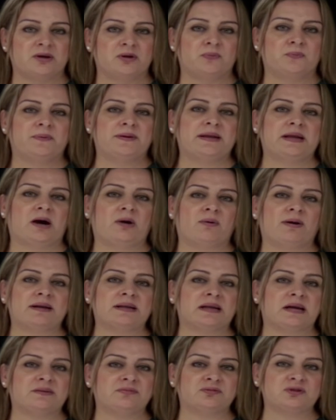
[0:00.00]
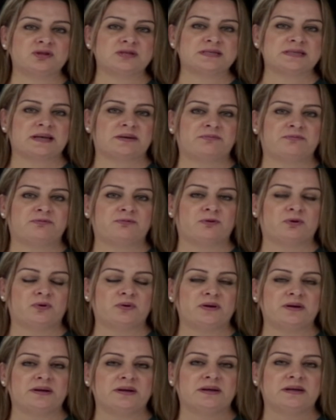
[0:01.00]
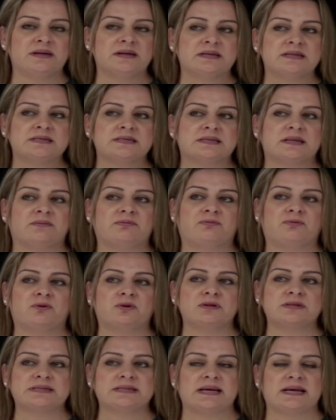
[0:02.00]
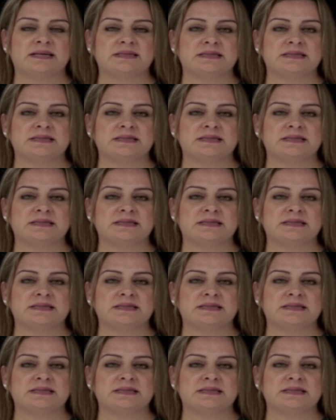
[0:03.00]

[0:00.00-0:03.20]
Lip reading: We now arrive to step 4. Step 4 says